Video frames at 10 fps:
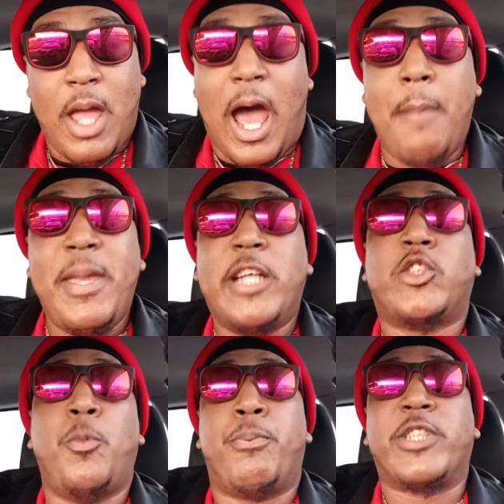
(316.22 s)
I'm here
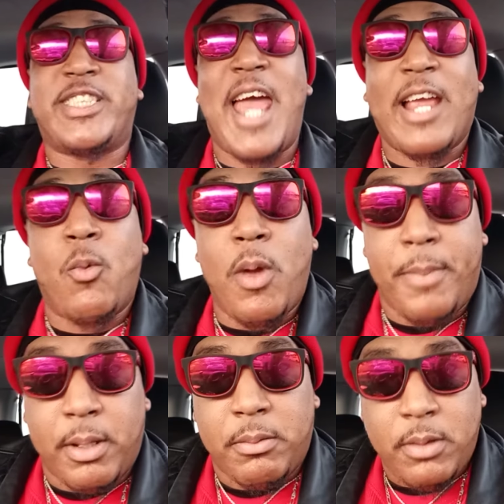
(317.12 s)
to protect
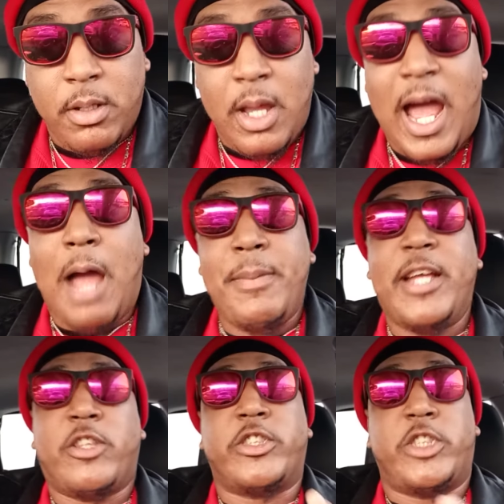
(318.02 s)
women. I'm
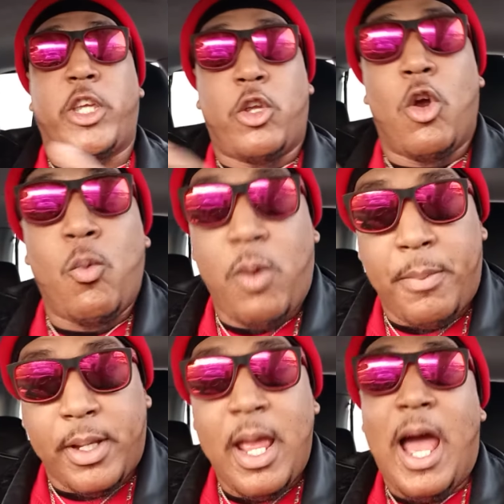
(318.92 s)
here to secure
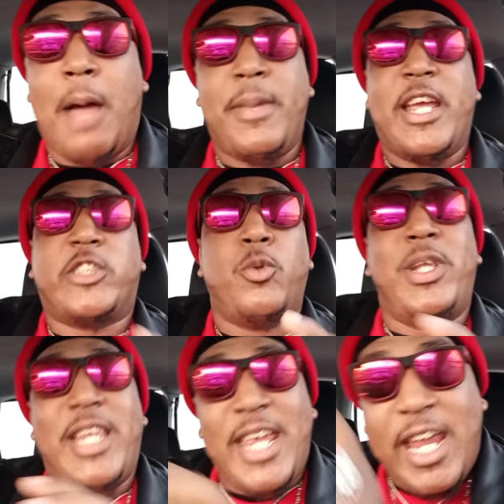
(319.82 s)
women. I'm here to
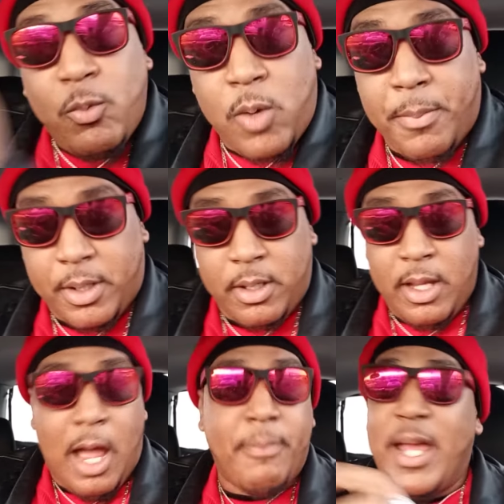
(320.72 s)
lead women.
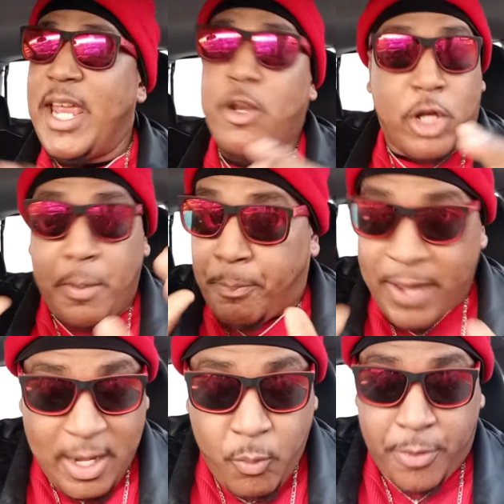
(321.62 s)
I'm not here to
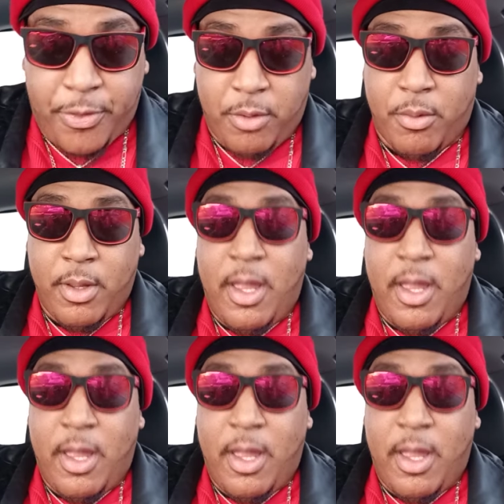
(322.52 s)
compete with you.